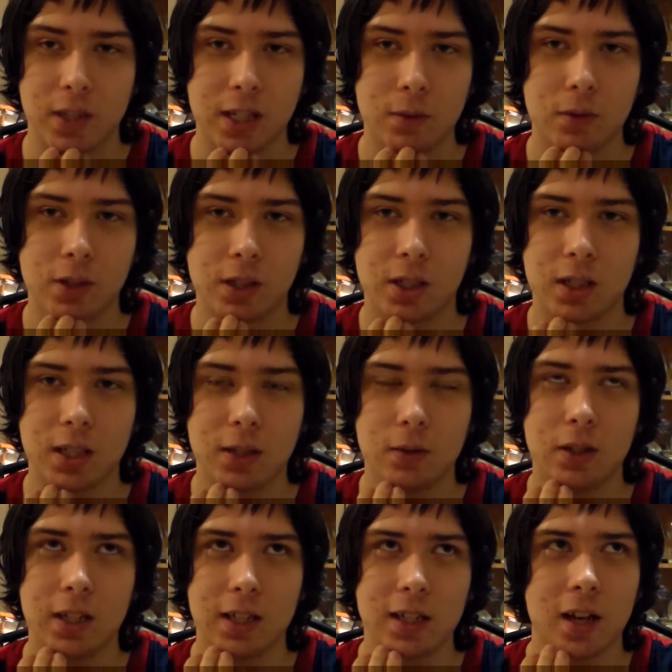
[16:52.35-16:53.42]
He
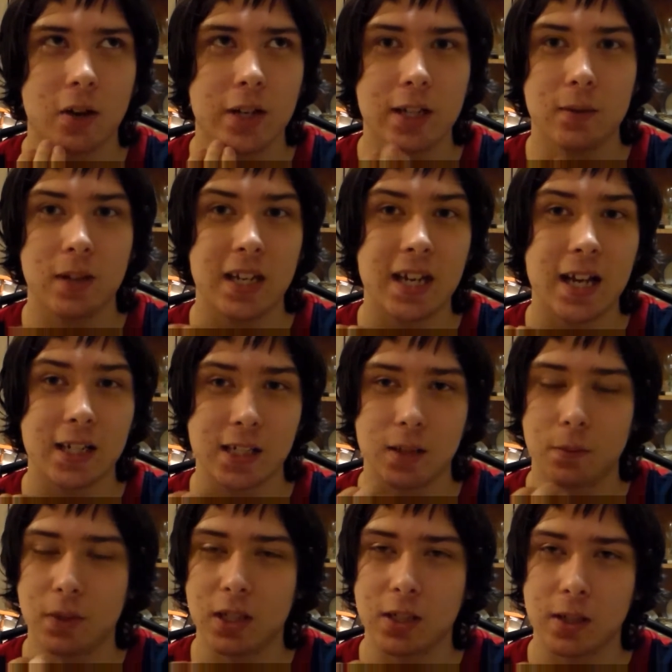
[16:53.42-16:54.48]
had
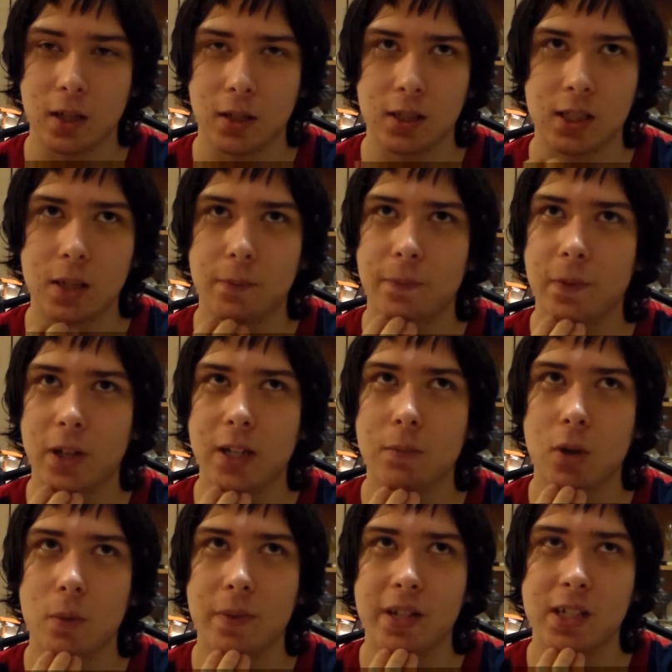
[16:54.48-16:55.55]
some funny
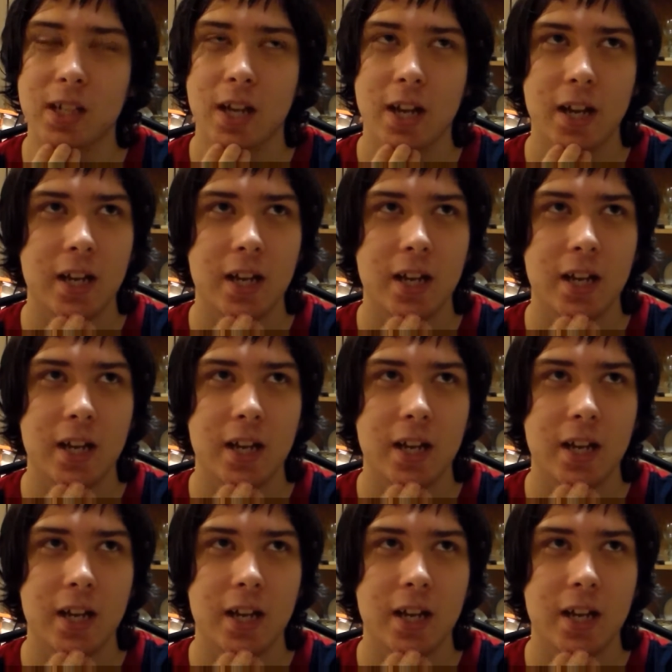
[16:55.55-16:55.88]
moments.